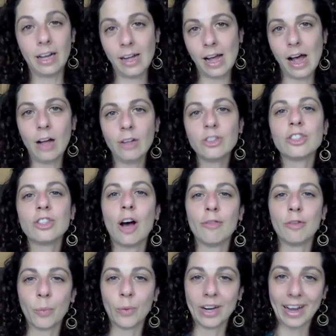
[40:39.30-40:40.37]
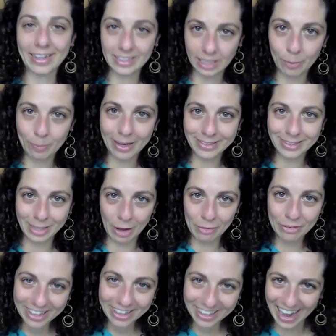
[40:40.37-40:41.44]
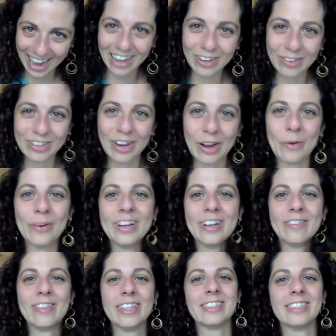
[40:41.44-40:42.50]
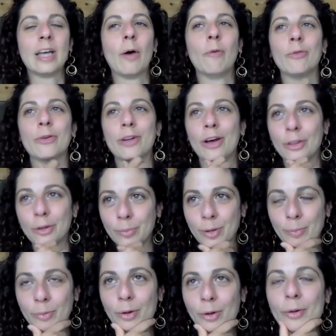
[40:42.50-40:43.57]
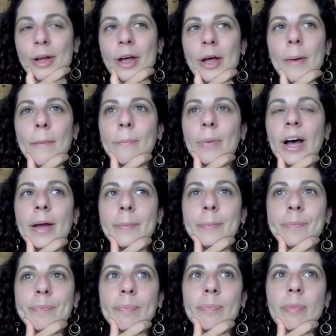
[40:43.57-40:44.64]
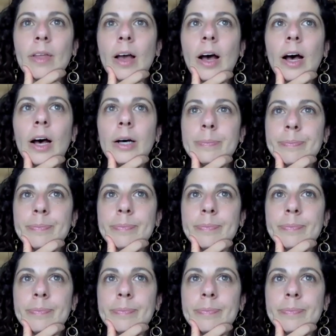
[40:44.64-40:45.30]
I'll just offer what I tell myself. I don't know if this is helpful to other people, but I